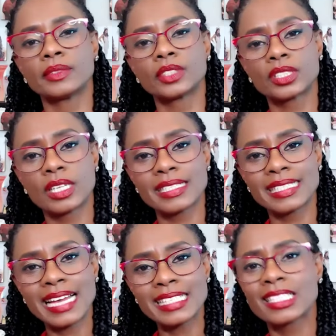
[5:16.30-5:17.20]
So start
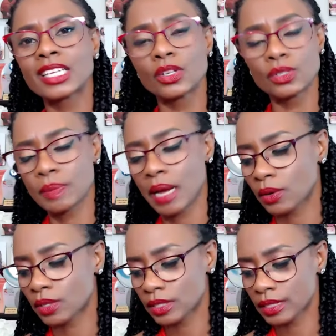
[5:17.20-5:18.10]
testing those
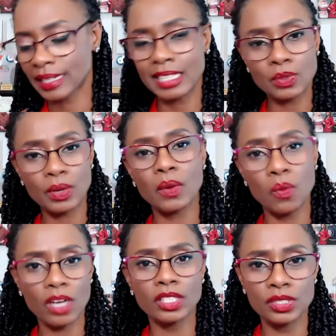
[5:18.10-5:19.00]
powers. And that's what I
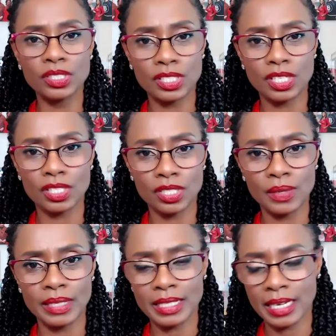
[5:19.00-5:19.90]
want you to start
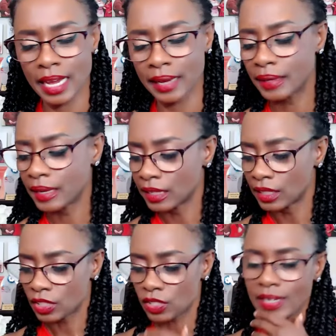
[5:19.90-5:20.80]
doing today.
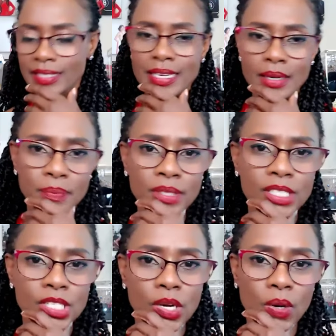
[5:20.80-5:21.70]
So I did a
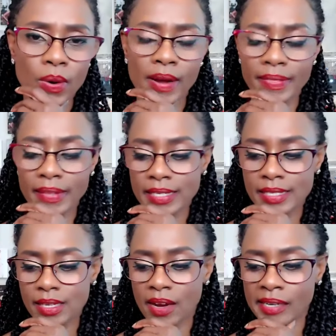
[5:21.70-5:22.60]
pre-show on
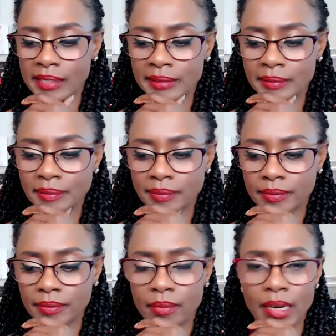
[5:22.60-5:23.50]
this on
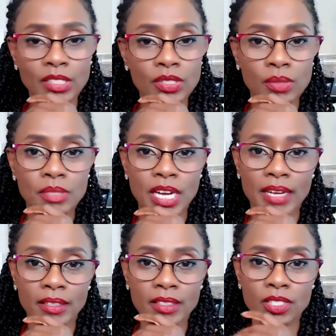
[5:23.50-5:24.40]
my YouTube
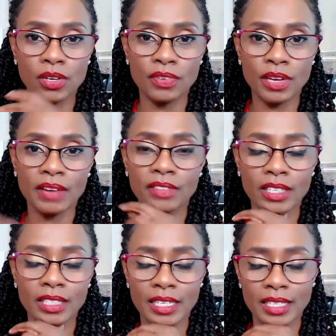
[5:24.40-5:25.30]
channel. So if you have
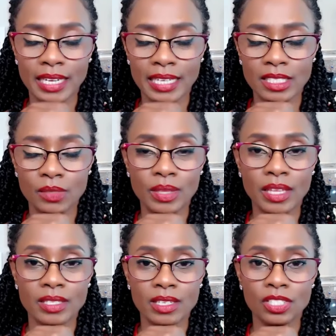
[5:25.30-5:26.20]
not yet connected with
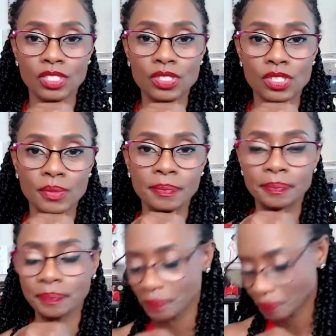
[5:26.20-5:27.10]
us on YouTube,
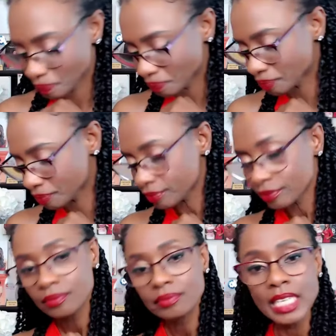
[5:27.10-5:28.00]

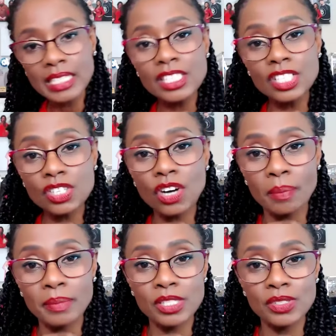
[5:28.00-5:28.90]
this is your
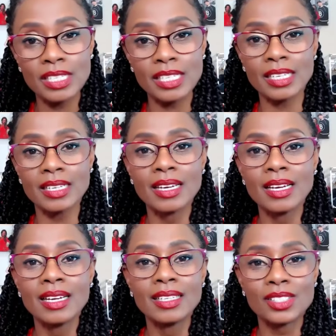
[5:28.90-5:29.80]
opportunity
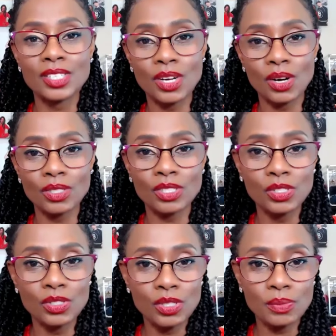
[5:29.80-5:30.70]
to go to
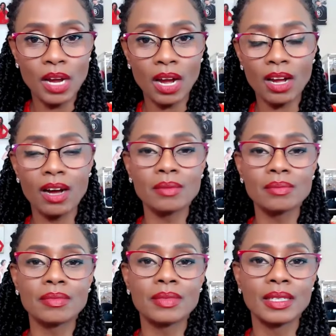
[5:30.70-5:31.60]

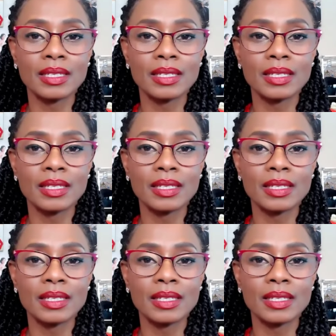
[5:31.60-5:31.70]
youtube.com